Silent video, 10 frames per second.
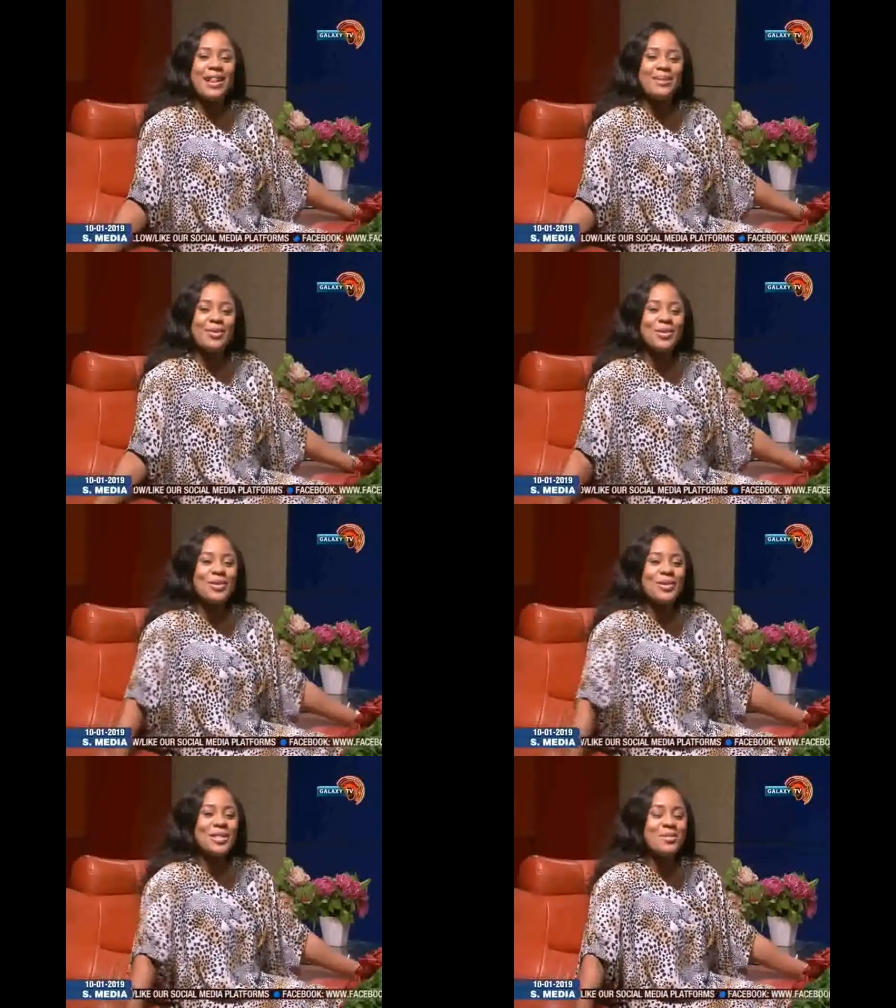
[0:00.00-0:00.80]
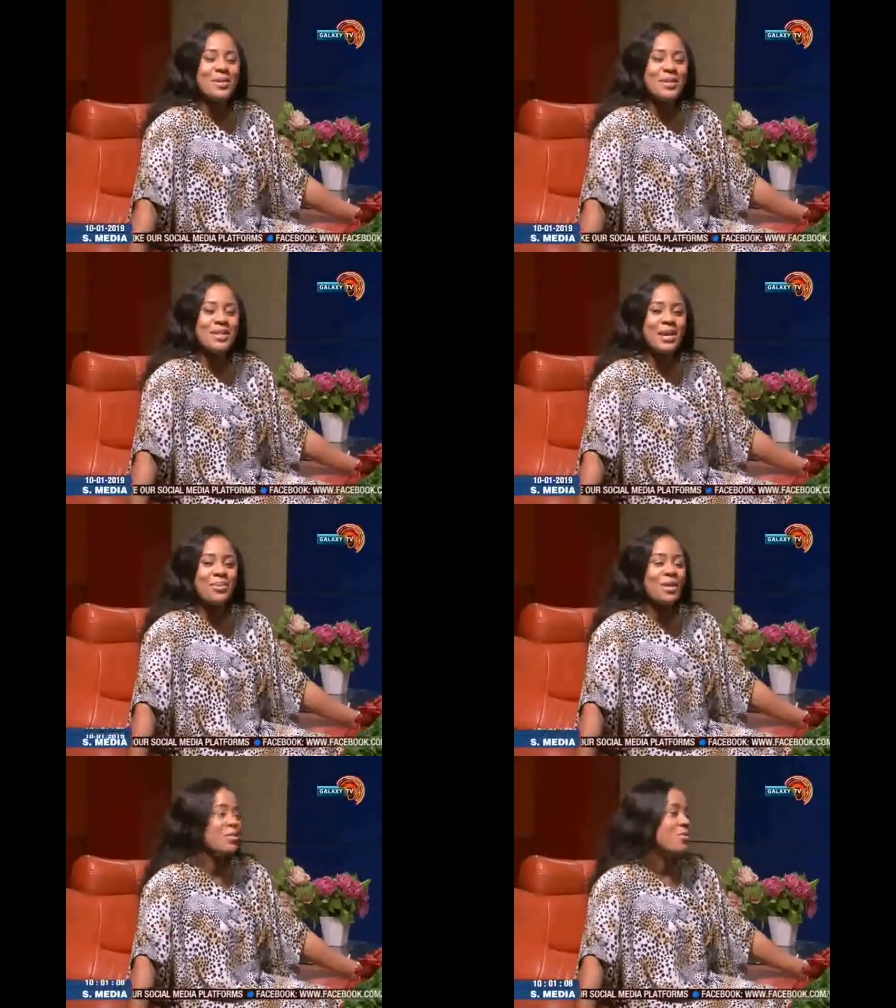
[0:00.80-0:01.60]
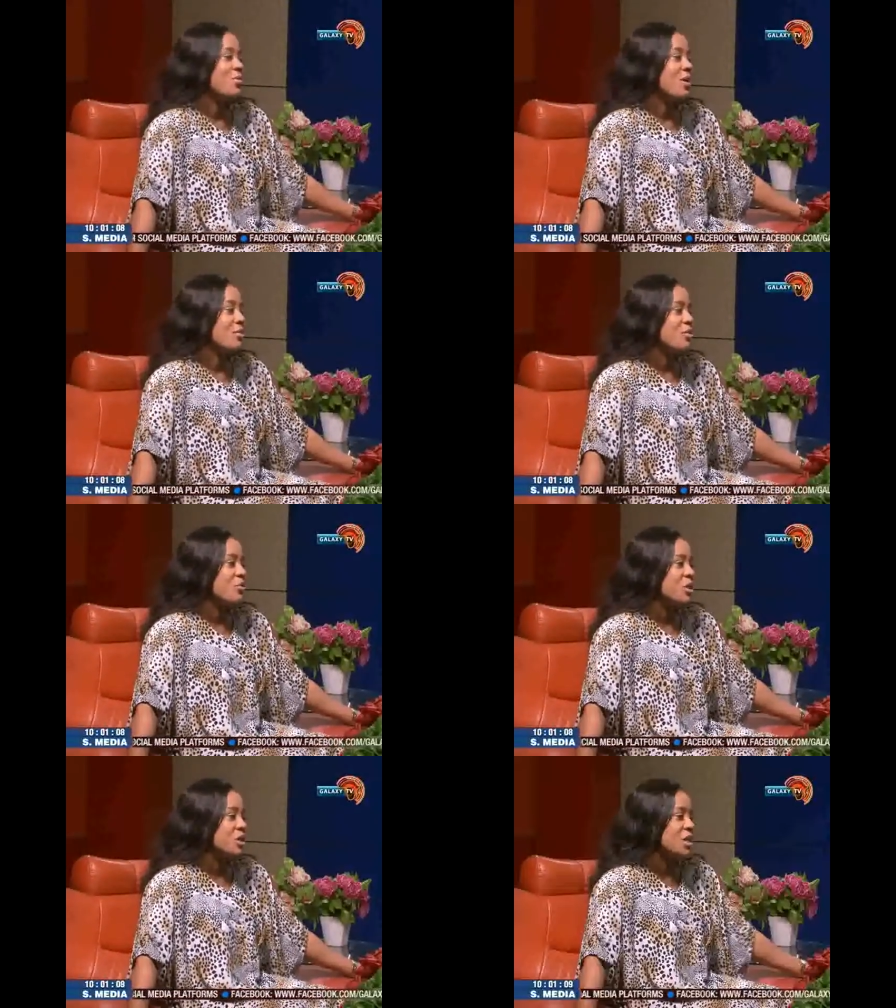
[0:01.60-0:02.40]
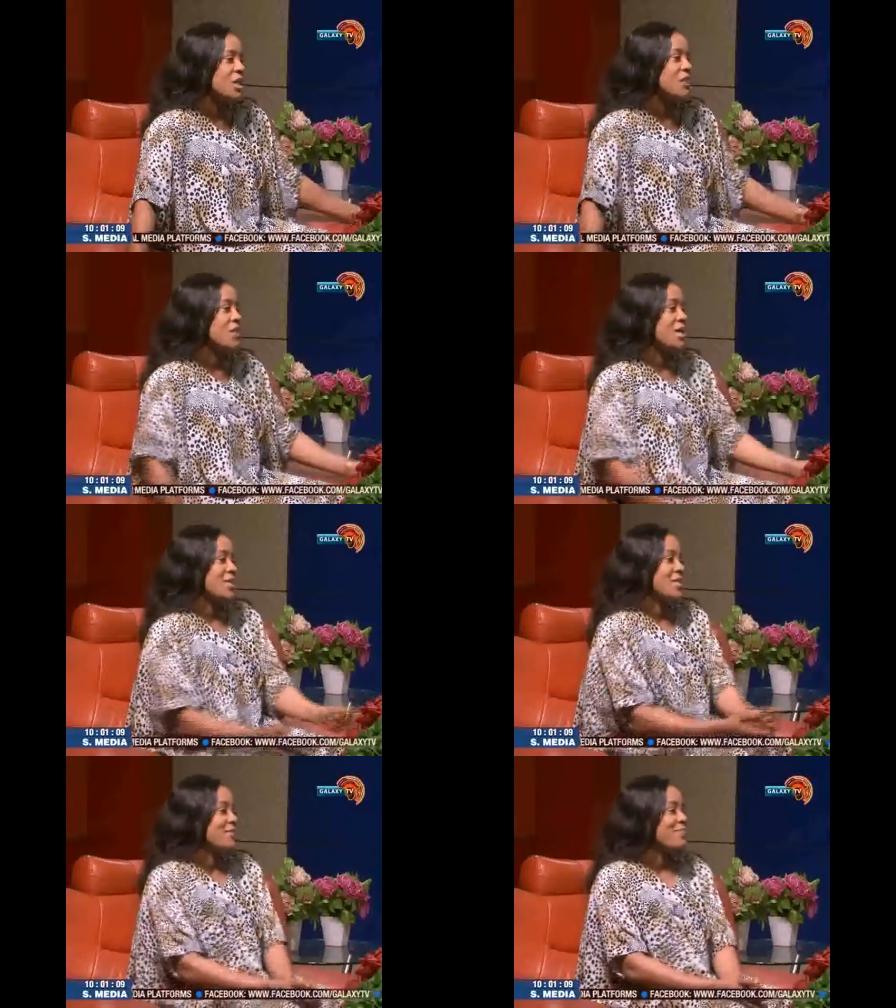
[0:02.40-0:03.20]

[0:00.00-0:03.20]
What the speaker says: I'm sure it's going to be a time when I'll be very refreshing and educated.